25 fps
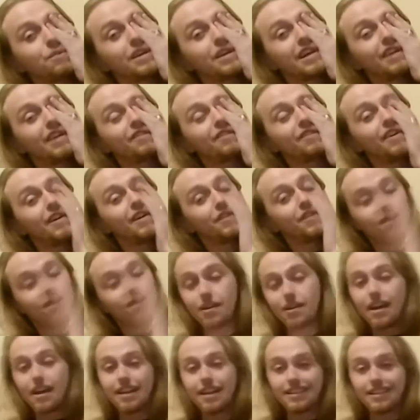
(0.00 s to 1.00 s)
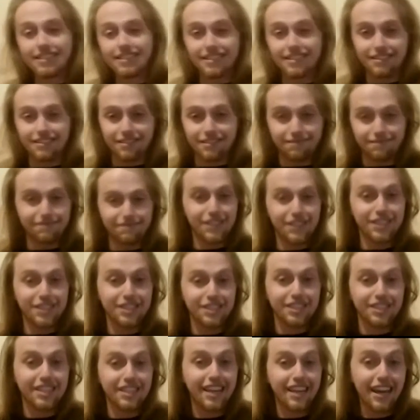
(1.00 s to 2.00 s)
I've gone through. Yeah, this
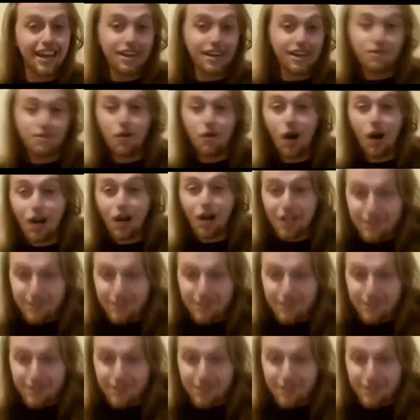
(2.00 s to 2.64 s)
is a cakewalk.